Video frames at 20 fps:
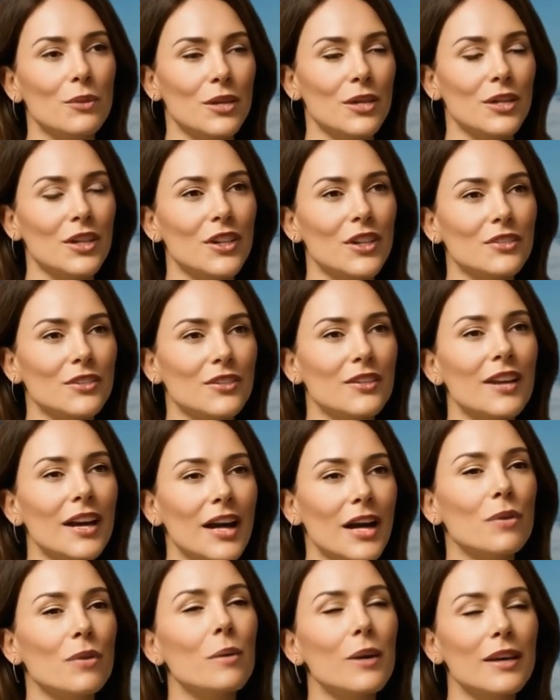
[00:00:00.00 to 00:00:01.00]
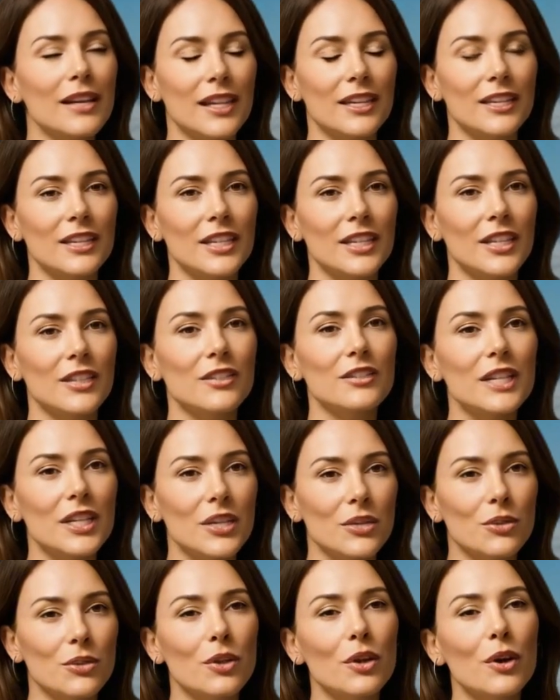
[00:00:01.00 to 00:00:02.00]
in a relationship, emotional
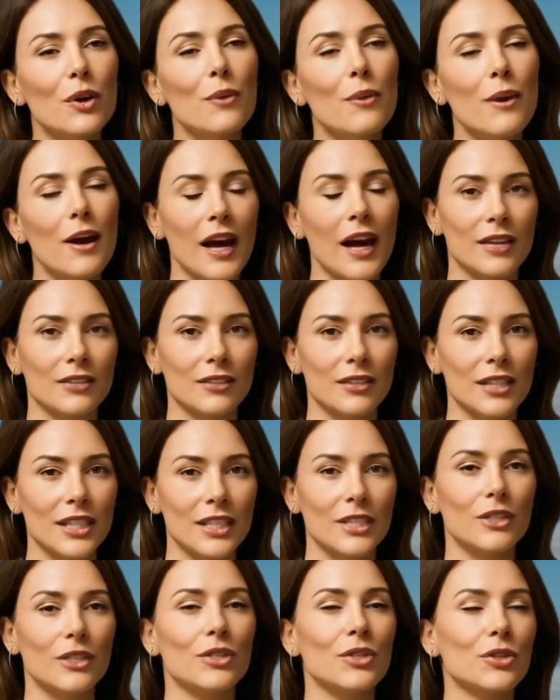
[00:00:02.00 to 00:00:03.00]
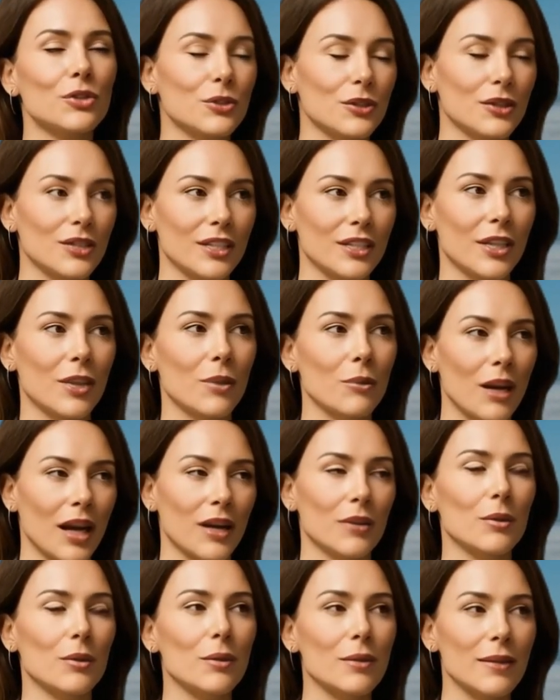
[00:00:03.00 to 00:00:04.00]
connection still matters. It
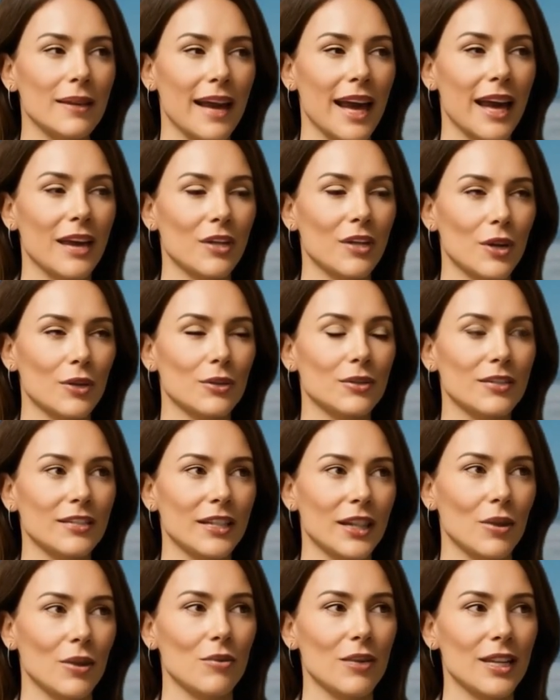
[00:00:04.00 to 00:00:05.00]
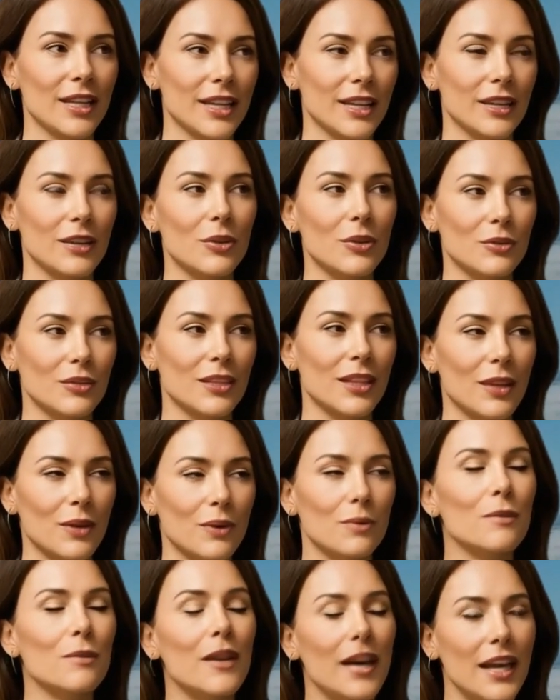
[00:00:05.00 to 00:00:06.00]
begins with self-respect, treating your
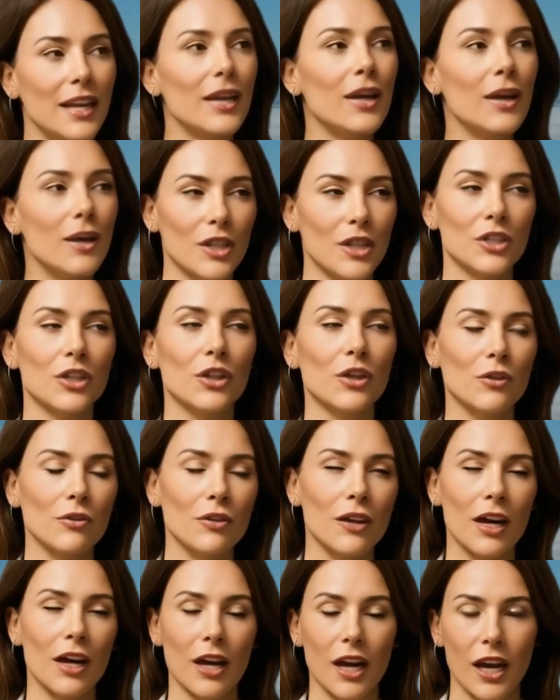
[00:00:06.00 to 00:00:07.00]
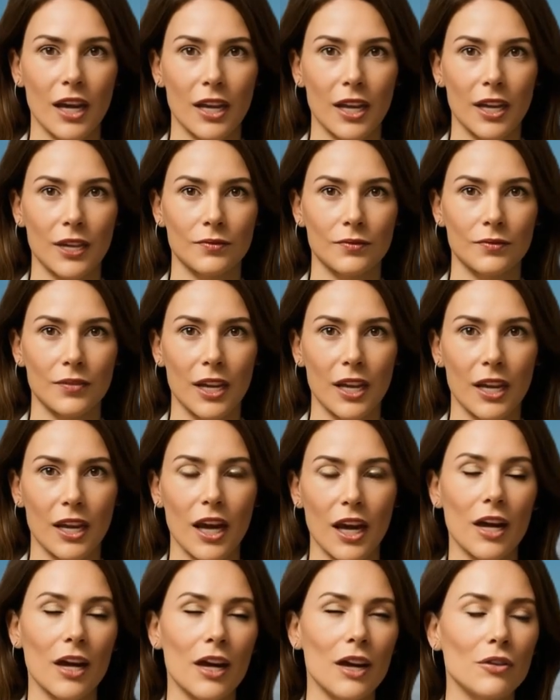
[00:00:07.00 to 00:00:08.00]
own body and your own needs with
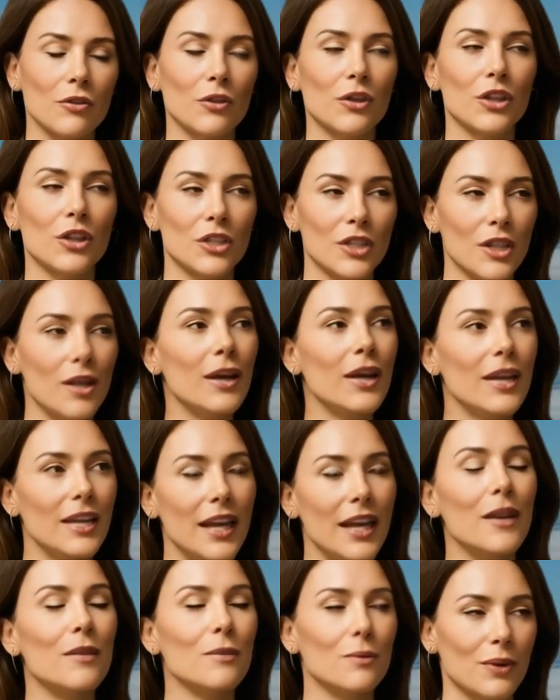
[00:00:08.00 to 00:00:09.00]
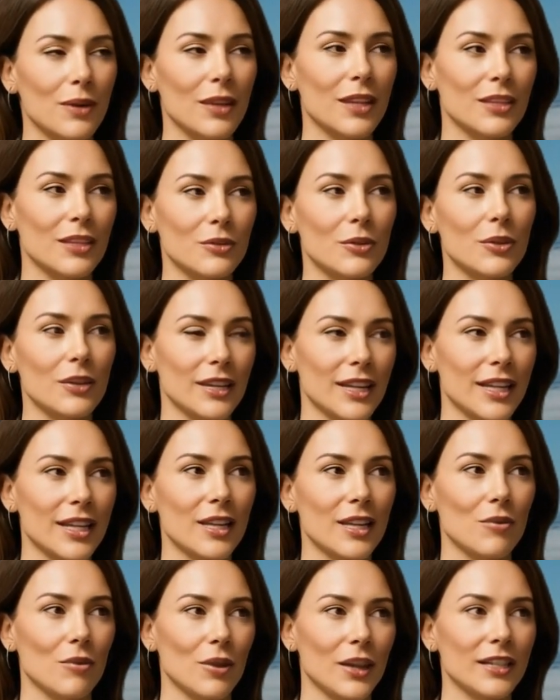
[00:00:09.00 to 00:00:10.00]
care, attention, and honesty.
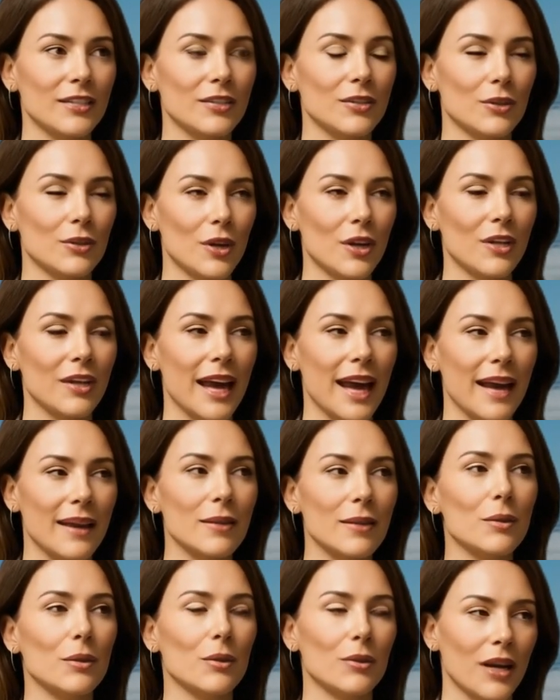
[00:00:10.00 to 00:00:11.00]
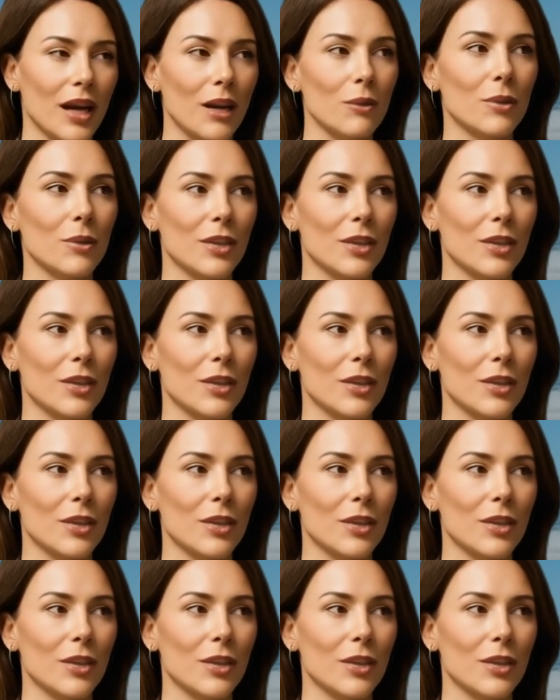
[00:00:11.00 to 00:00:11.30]
Emotional intimacy with